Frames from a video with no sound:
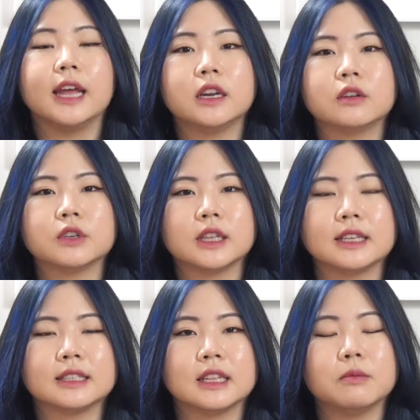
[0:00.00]
I didn't
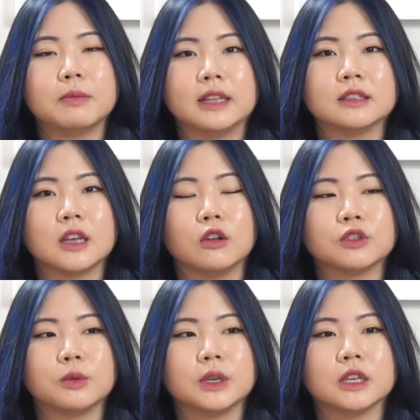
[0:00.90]
realize that the men's
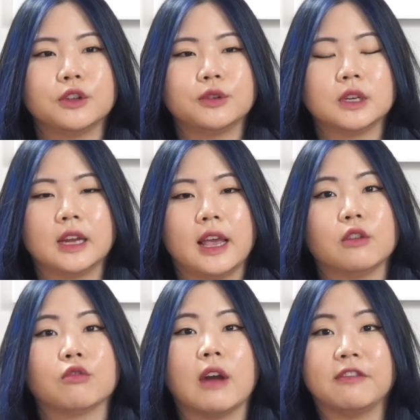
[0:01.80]
also included a
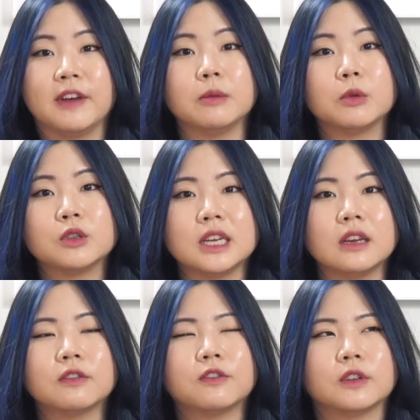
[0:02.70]
graphite
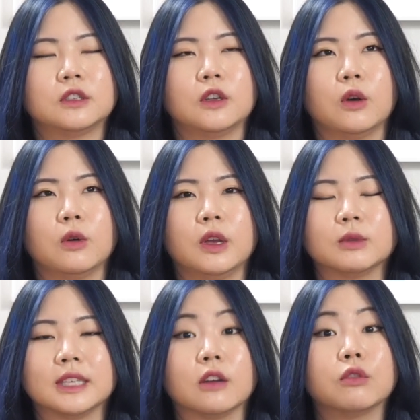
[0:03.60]
motif. So it was like